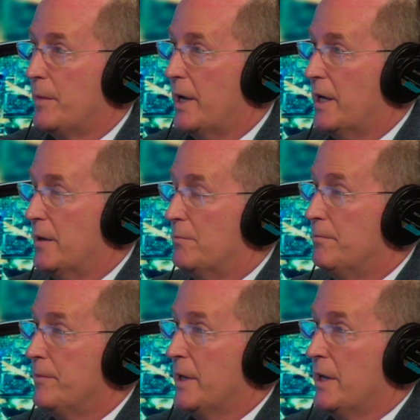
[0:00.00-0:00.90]
um,
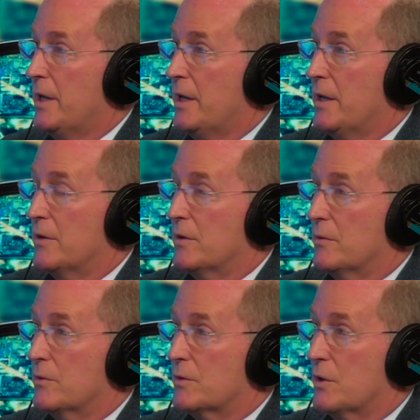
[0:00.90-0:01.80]

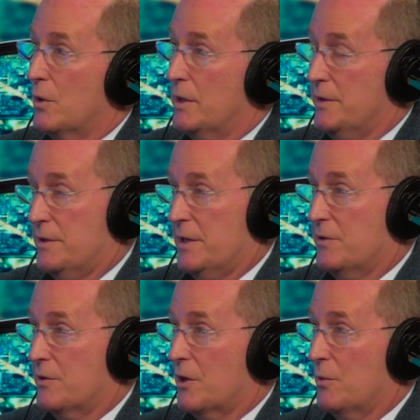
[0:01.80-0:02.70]
so let's
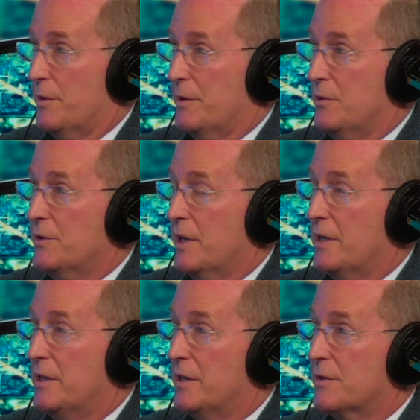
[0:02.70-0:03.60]
start with
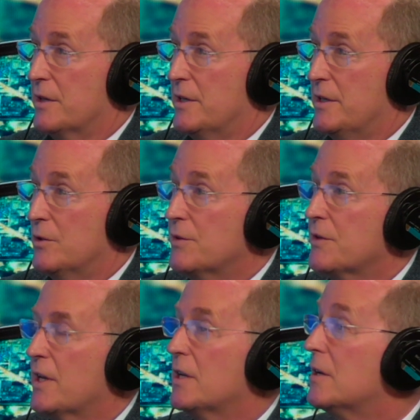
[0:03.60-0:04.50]
nearsightedness. And
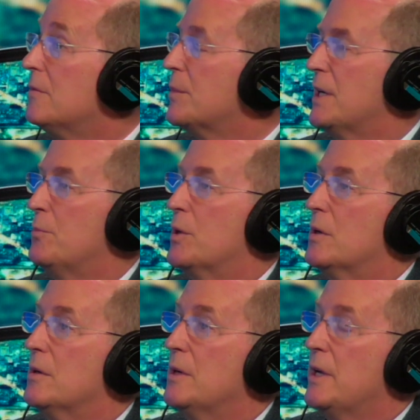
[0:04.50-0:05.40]
nearsighted
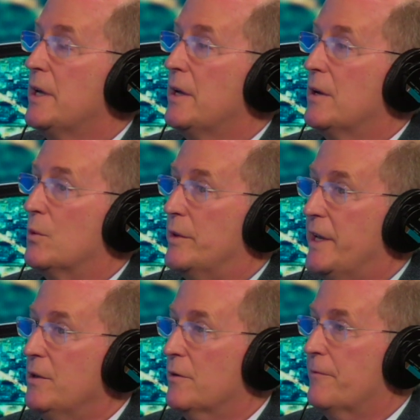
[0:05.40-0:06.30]
people, when
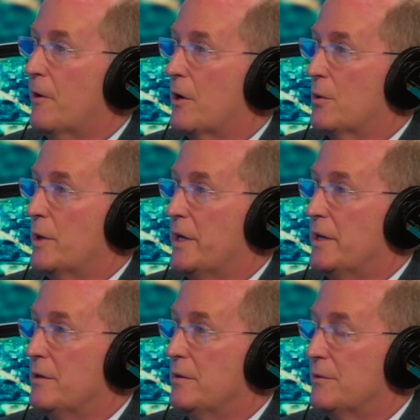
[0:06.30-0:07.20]
they look far
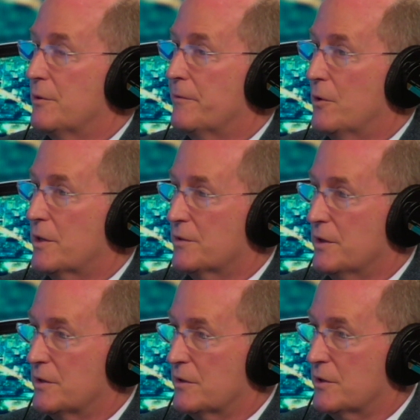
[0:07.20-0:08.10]
away, their
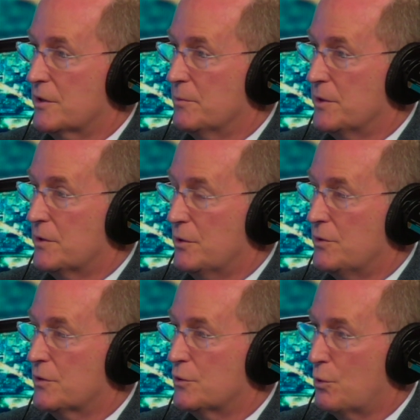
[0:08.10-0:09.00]
focusing system is too
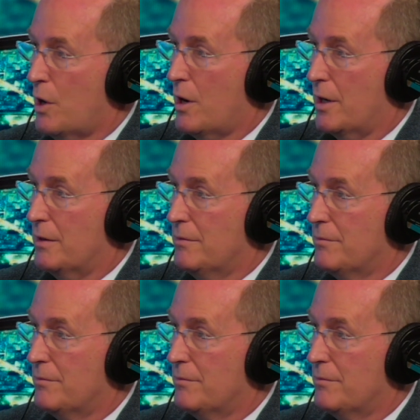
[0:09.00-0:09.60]
strong.